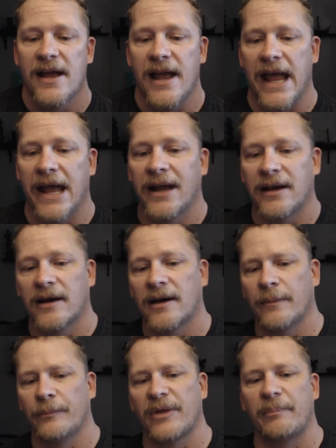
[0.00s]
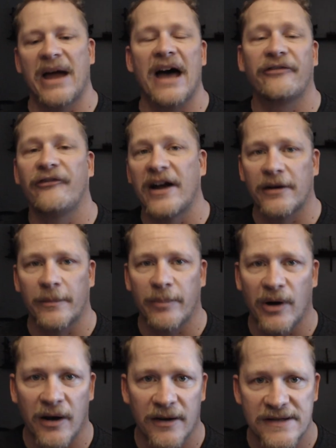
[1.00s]
And um, the Pathfinder
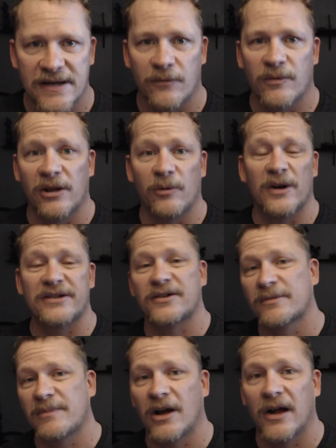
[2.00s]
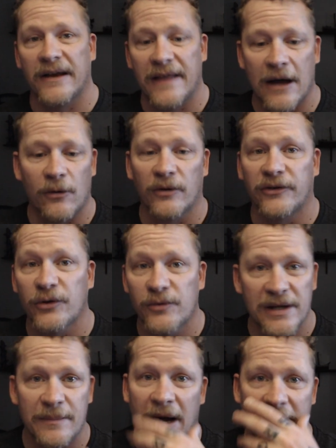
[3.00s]
pawns are really what turned me on to that whole
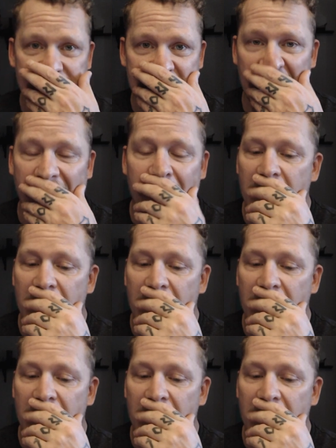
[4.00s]
2D mindset.